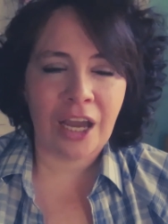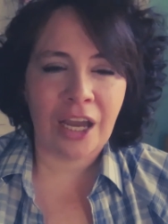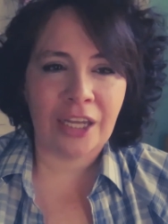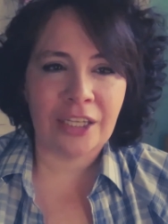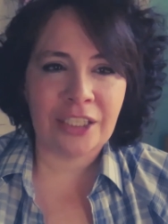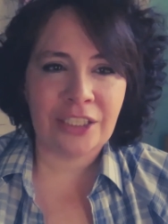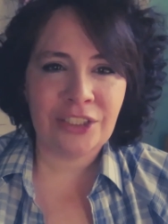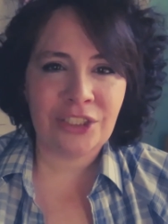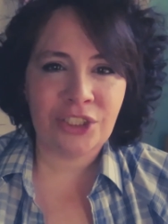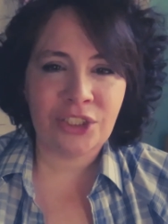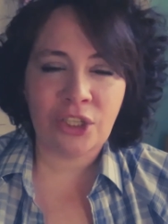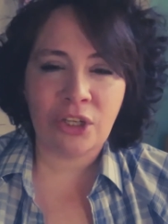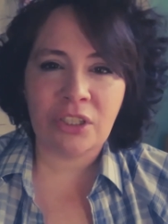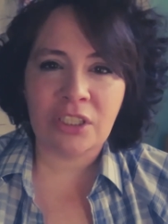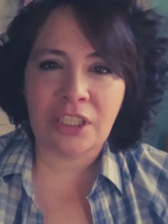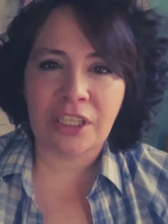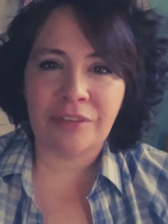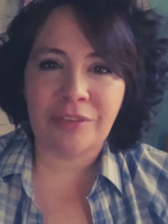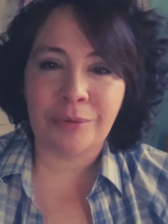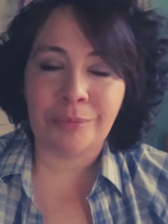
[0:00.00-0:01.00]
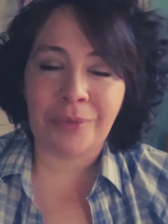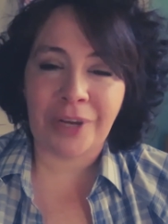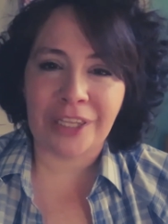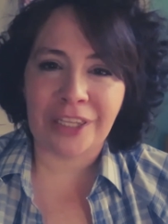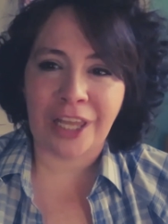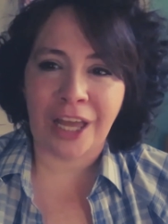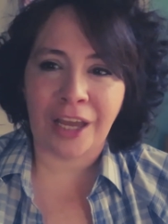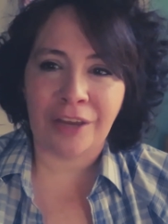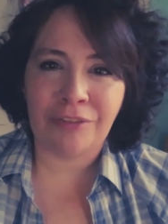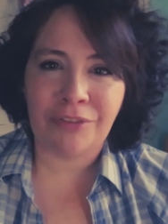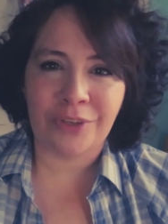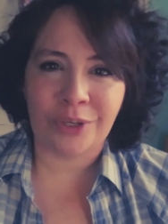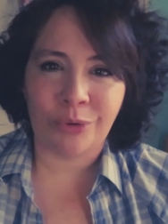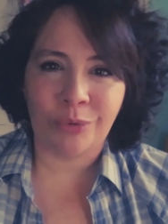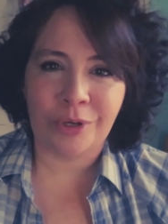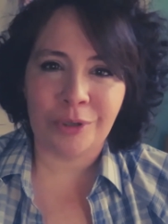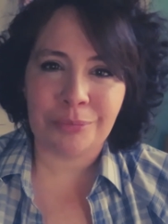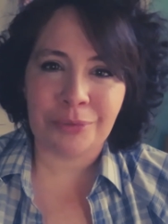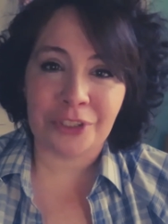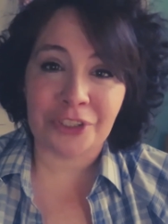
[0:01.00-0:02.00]
I need to start living my life and
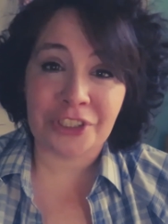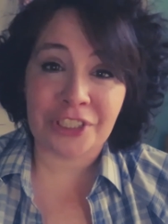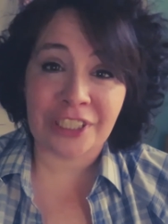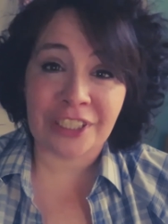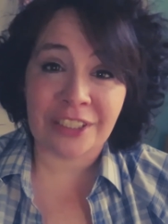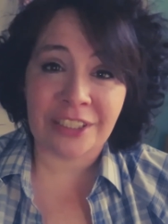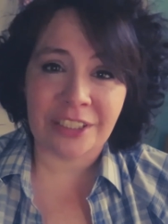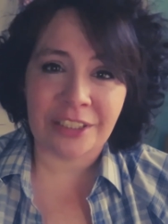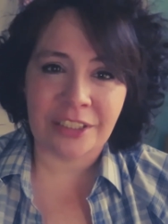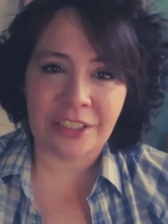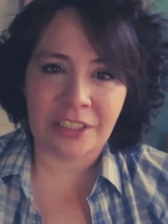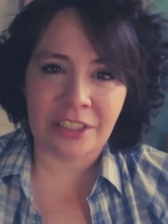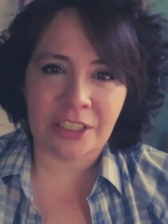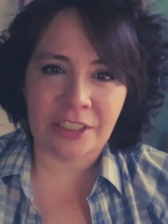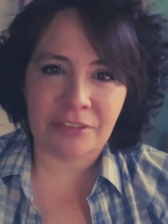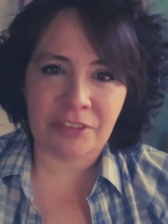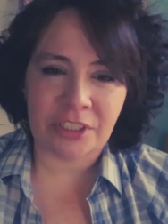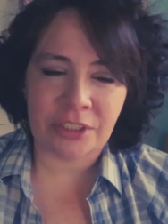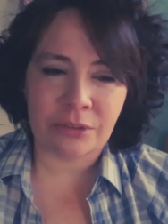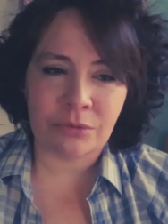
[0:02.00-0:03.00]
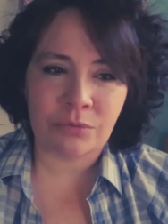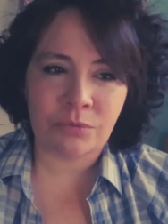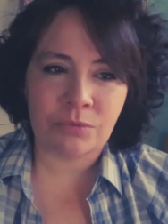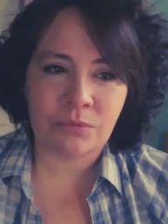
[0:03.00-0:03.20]
quit pretending to live it.